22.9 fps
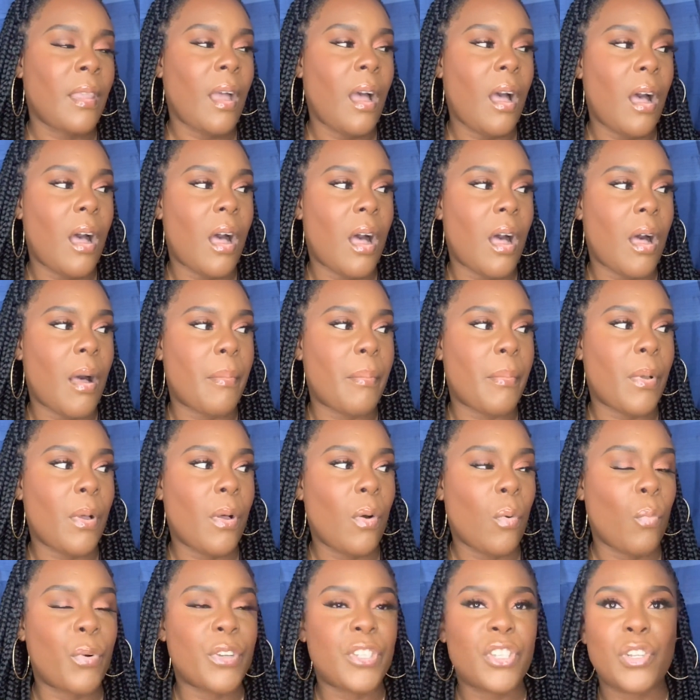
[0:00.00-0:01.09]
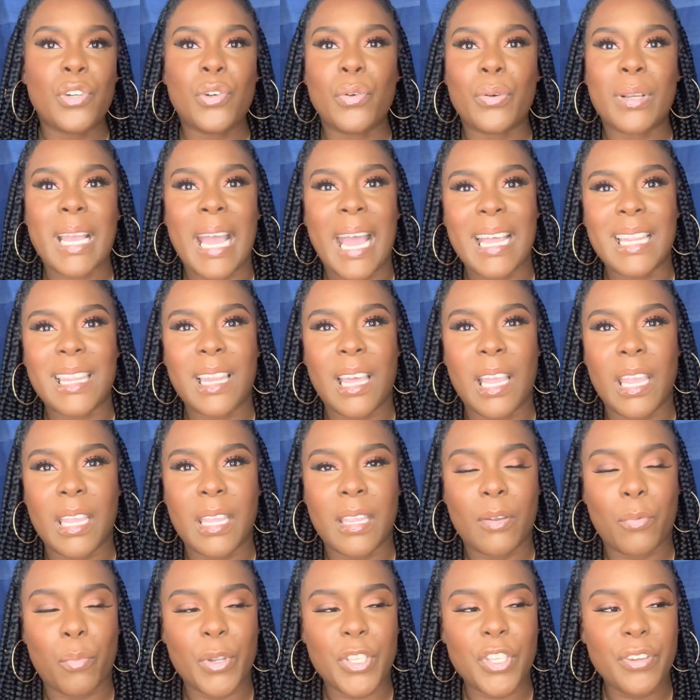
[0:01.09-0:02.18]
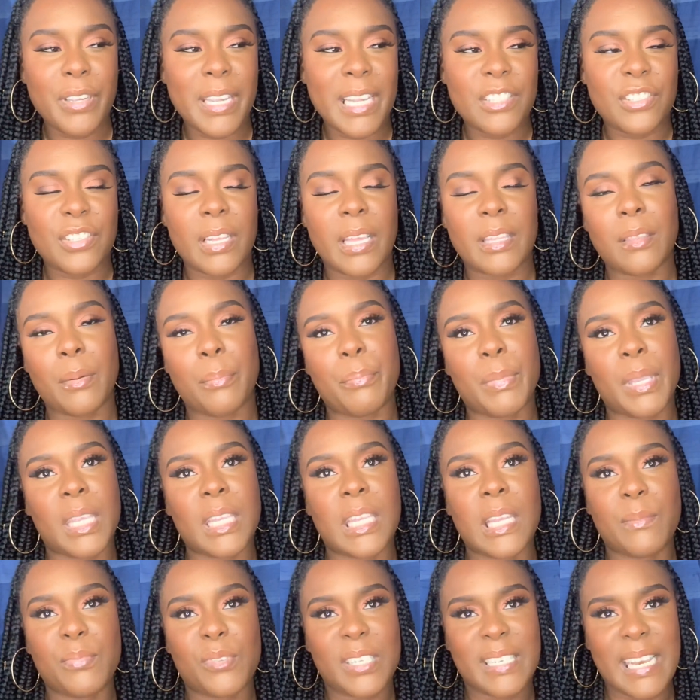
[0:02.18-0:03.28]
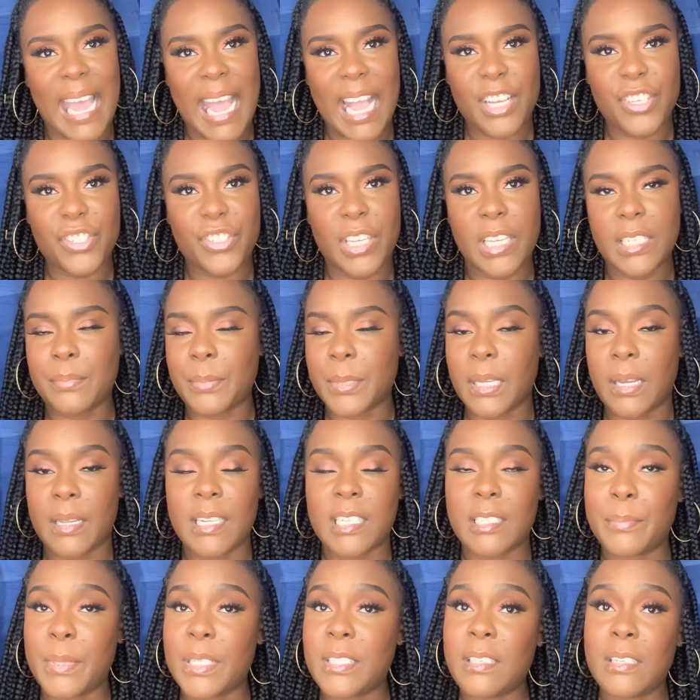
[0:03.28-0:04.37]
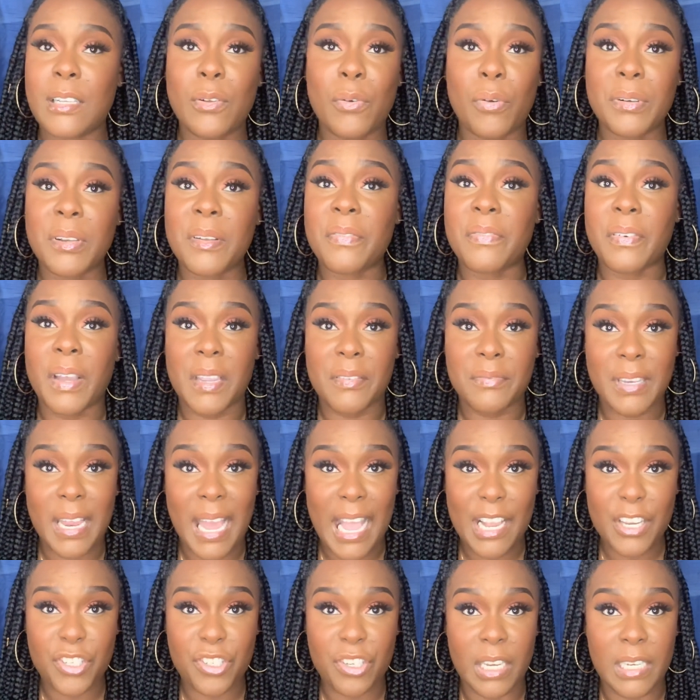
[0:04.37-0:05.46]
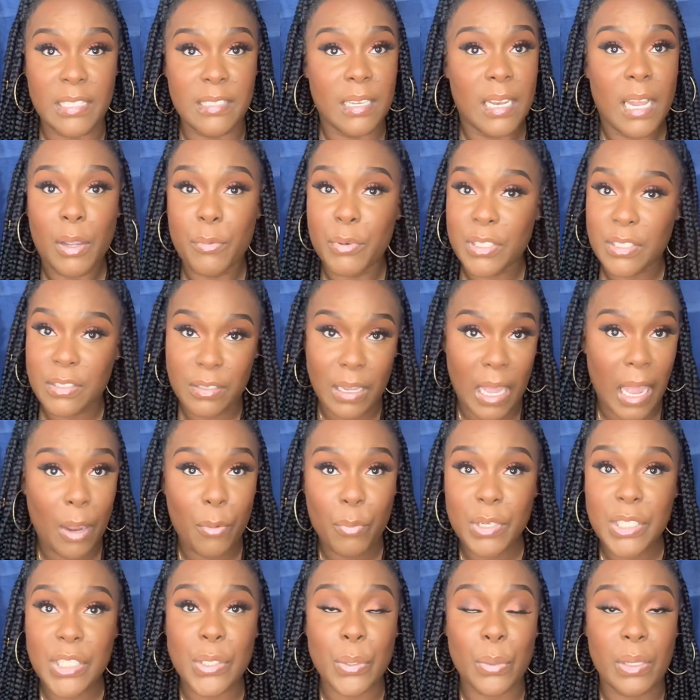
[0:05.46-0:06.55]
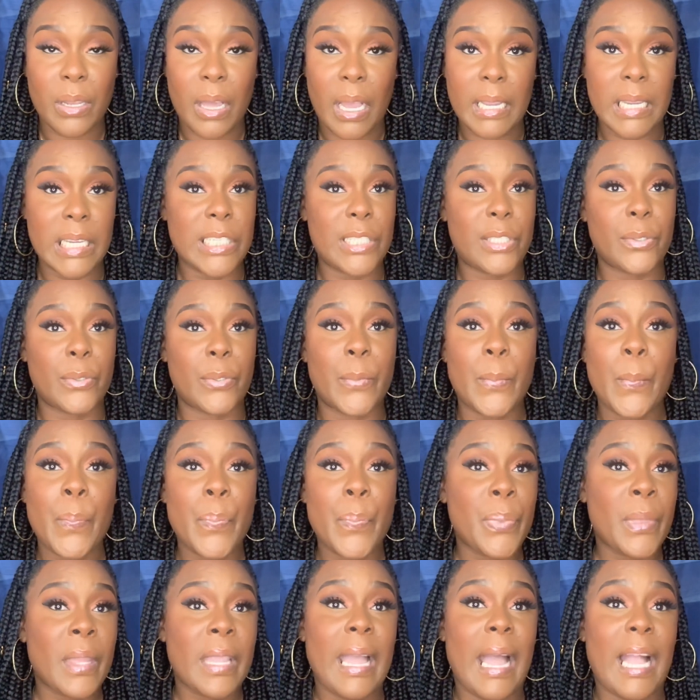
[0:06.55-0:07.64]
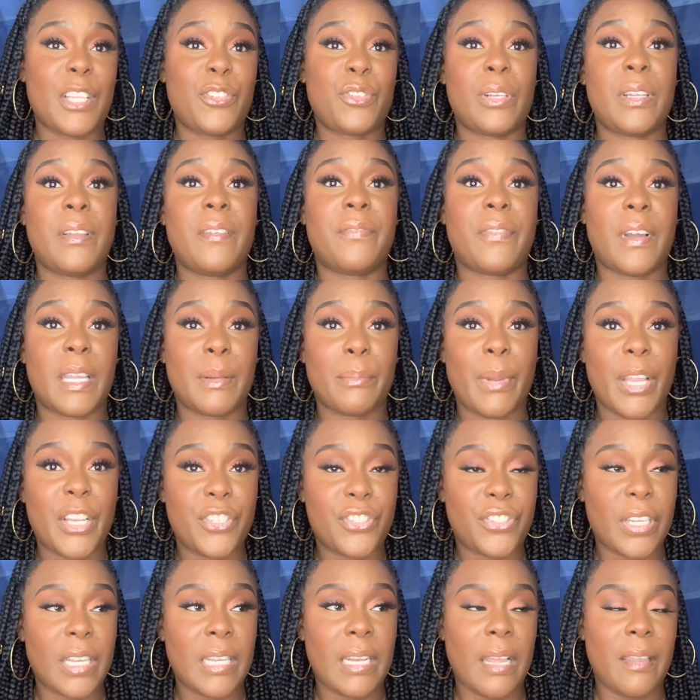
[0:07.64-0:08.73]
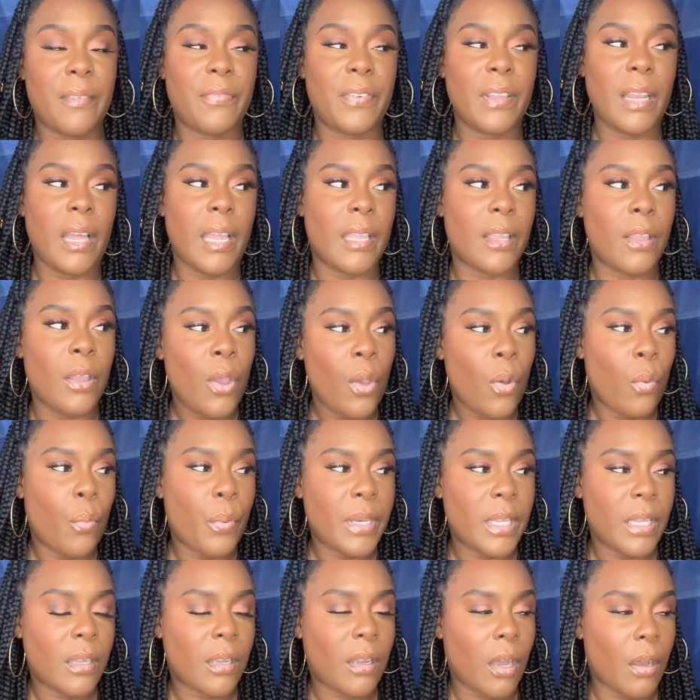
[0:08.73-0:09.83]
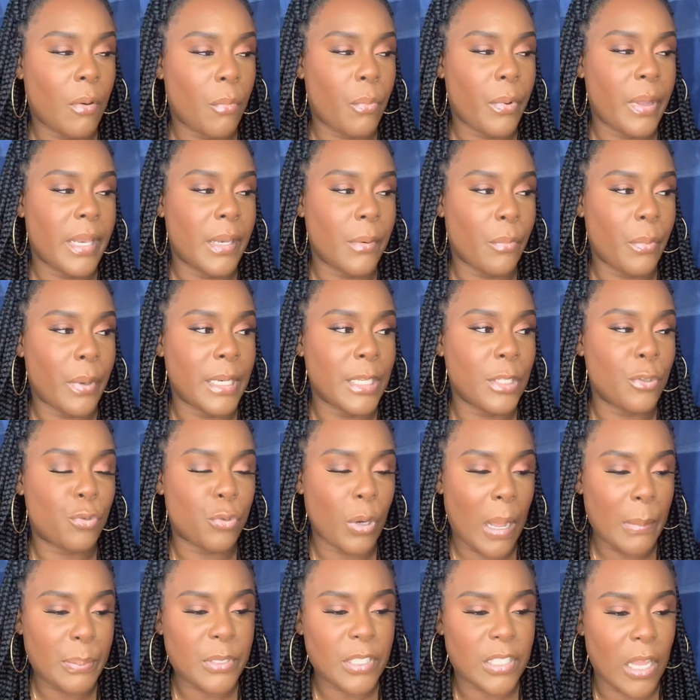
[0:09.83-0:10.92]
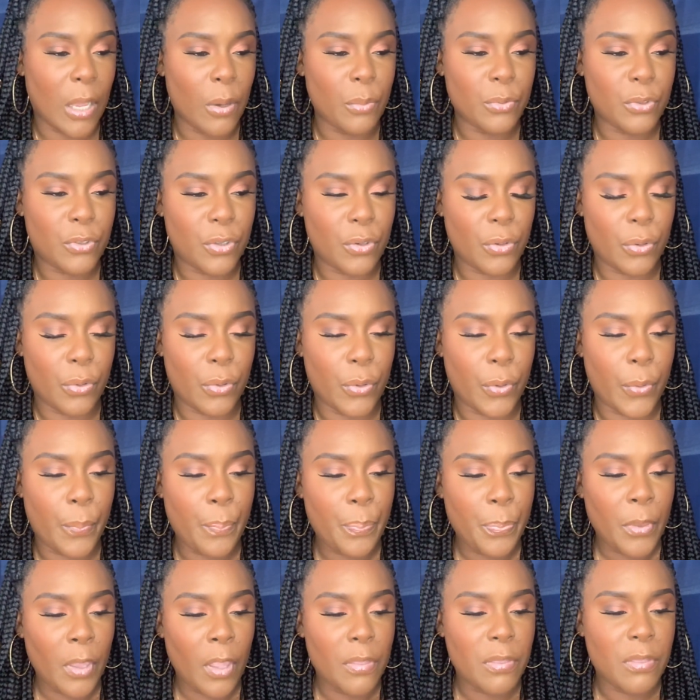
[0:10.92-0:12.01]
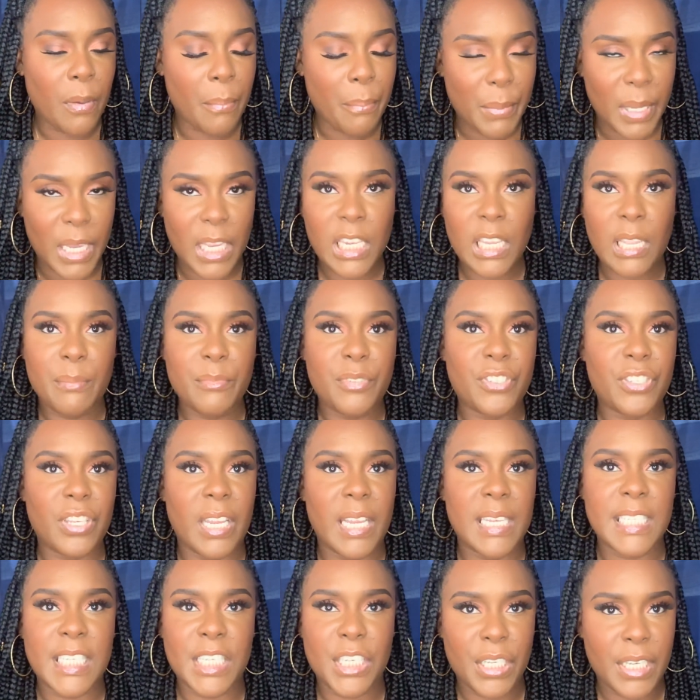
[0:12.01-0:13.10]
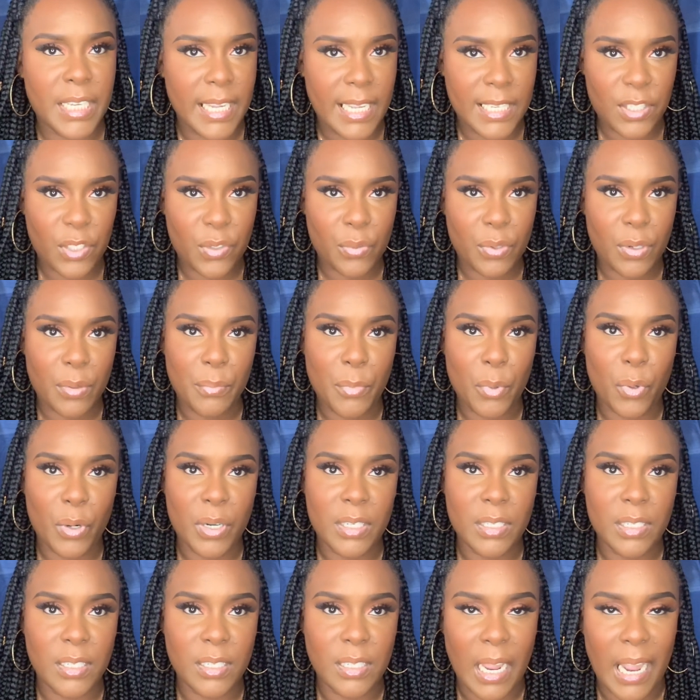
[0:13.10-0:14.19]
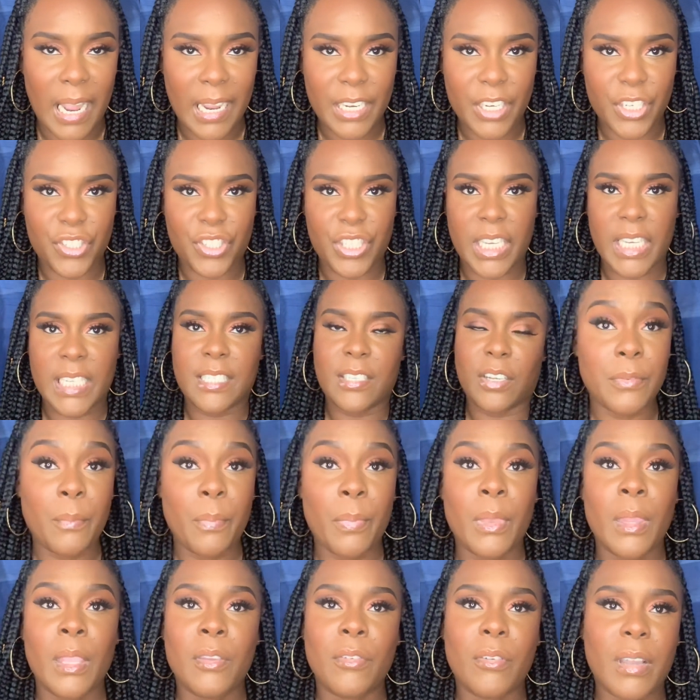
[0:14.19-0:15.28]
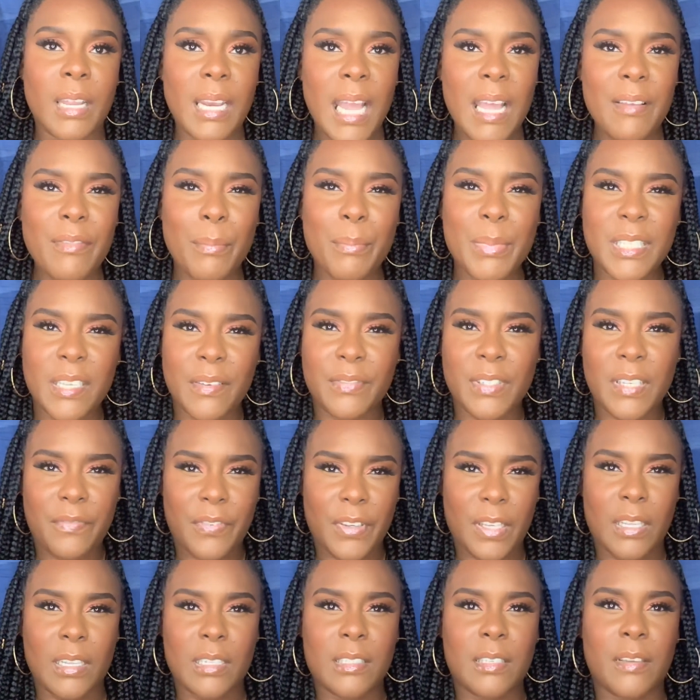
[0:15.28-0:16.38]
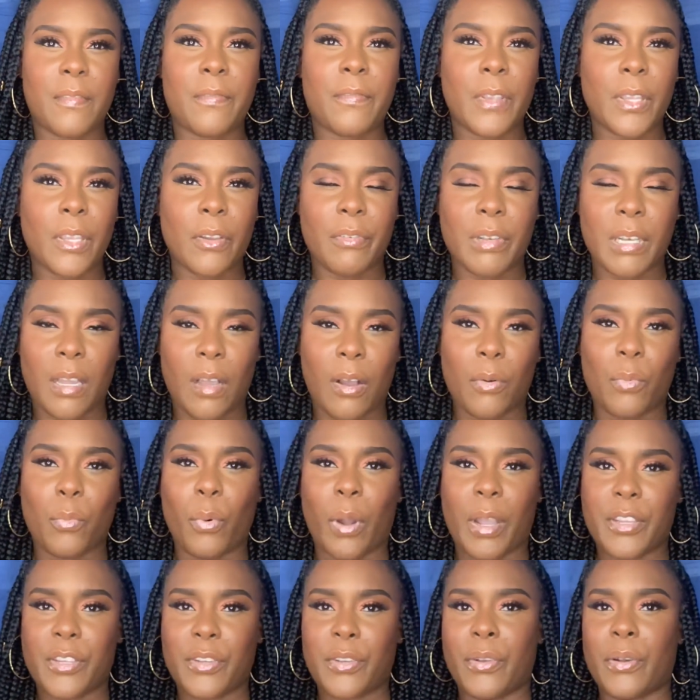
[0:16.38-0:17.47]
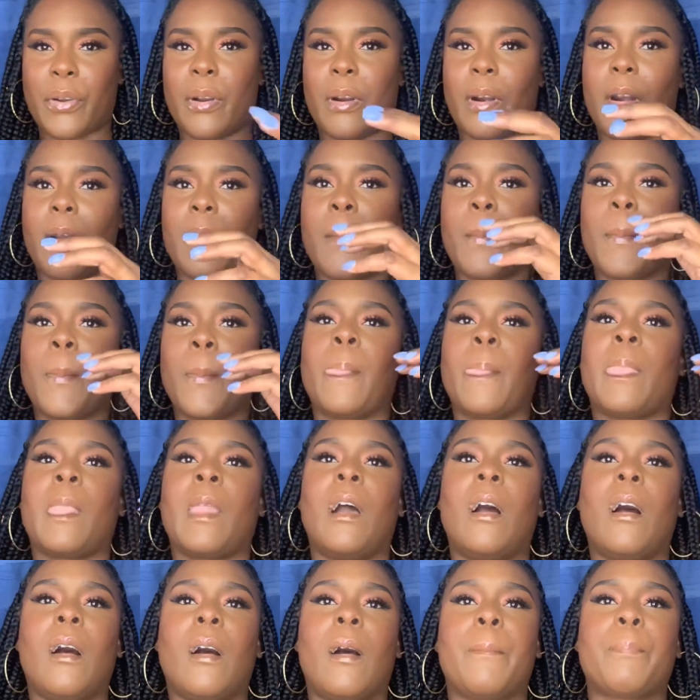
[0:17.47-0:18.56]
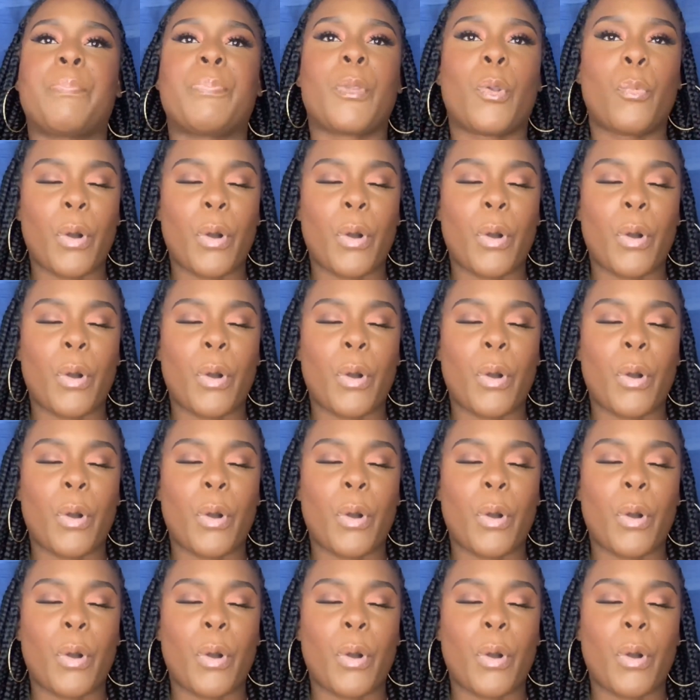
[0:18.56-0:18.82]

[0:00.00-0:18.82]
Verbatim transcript: um, when you look at like when you get to like the medium to dark shades because there's basically only five dark shades and i was i was so lucky to actually find my shade i feel like when it when when it drops down to the medium shades and you get to the more darker shades you're gonna have a bit of difficulty figuring out what your um,